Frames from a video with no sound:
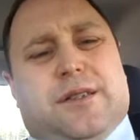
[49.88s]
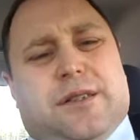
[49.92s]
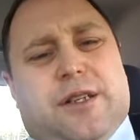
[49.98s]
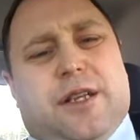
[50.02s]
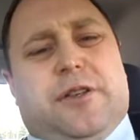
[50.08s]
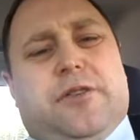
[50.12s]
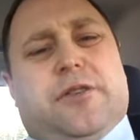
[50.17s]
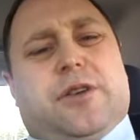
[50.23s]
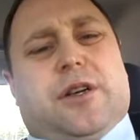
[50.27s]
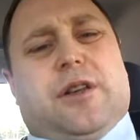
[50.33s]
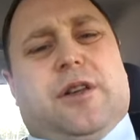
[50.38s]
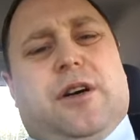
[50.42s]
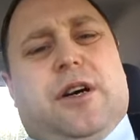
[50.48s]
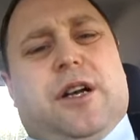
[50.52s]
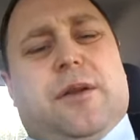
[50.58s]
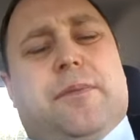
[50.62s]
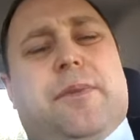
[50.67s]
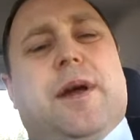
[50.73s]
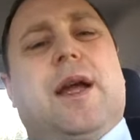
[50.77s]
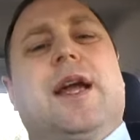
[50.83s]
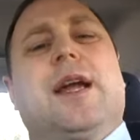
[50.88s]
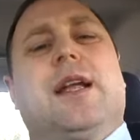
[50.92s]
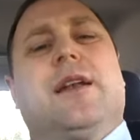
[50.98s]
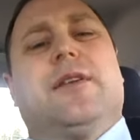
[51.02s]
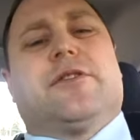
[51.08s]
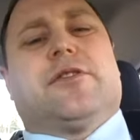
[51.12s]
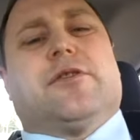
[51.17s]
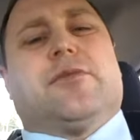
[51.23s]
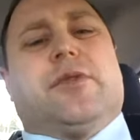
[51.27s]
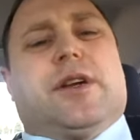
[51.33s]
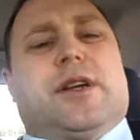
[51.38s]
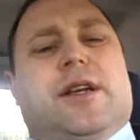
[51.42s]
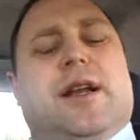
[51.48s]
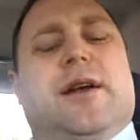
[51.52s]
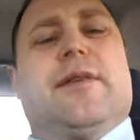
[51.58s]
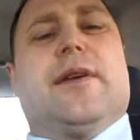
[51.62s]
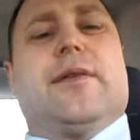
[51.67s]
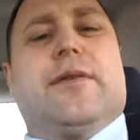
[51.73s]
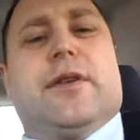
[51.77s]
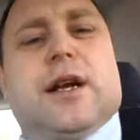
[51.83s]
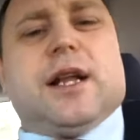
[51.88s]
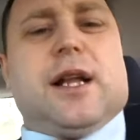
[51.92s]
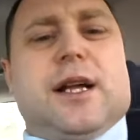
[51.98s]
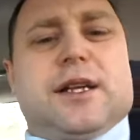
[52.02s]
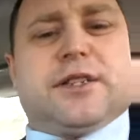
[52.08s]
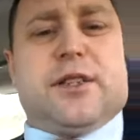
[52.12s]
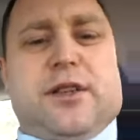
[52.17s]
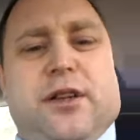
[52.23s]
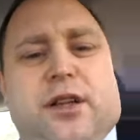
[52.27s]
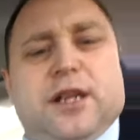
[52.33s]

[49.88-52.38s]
He took a lot of pain so we could have everlasting